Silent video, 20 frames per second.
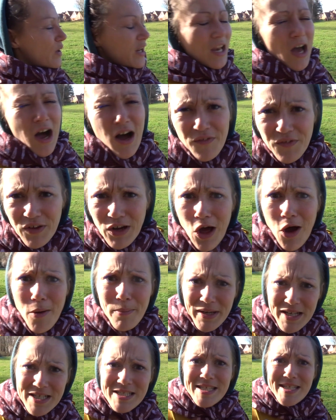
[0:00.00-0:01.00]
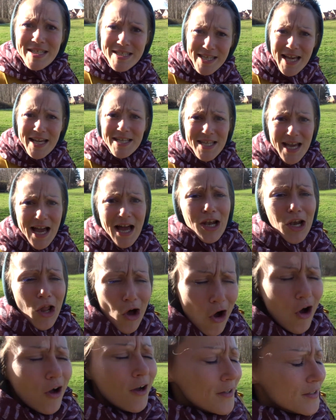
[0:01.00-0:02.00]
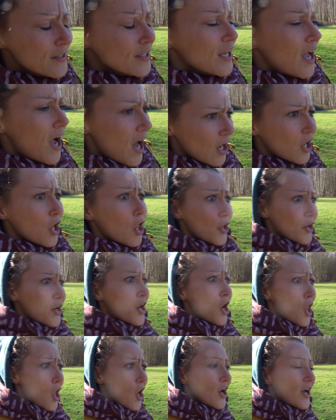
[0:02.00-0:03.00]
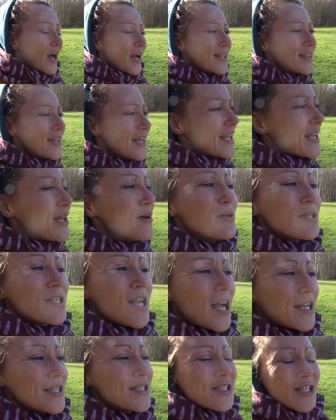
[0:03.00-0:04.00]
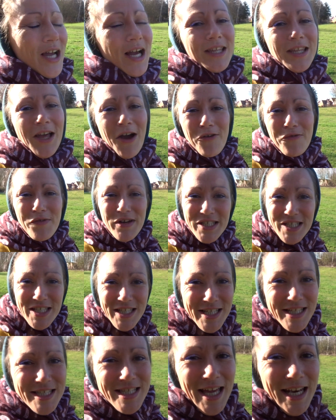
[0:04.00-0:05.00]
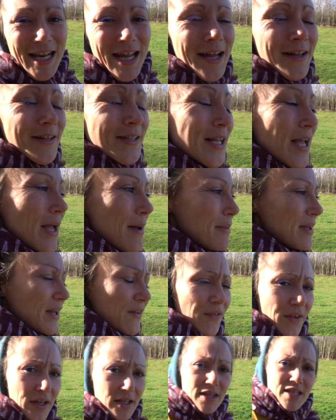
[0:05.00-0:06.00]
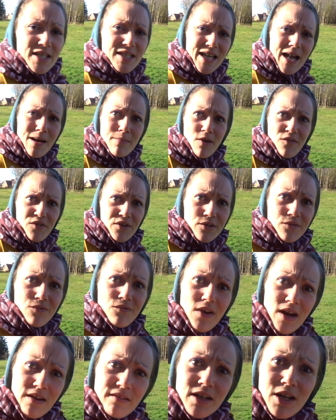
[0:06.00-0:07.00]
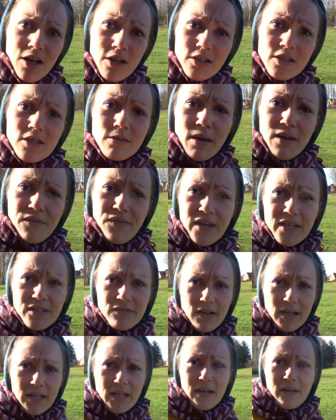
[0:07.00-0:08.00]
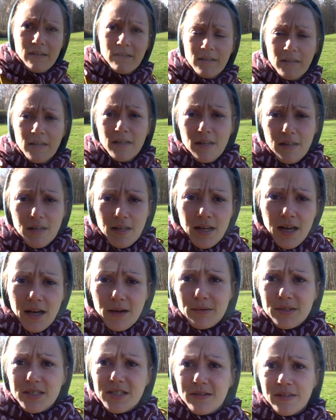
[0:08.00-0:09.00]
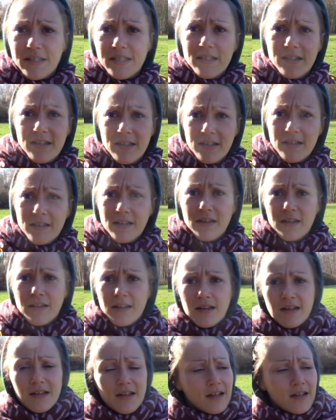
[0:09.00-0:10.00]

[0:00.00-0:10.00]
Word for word: we laugh a lot because he says it a lot, a lot, a lot. I think it was Einstein that originally said it. But if this camera feels very close to my face right now, how are we doing? Yeah.